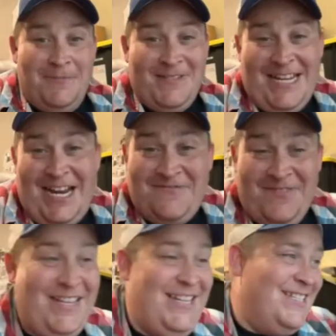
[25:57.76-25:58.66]
I'm excited for
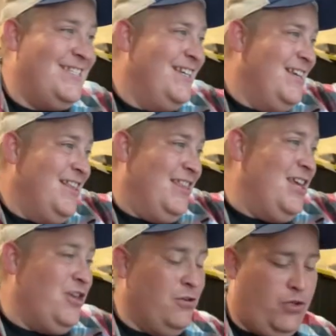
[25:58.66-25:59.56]
these.
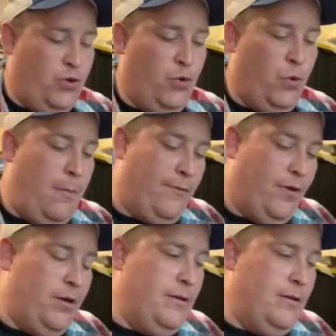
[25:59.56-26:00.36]
Thank you to whomever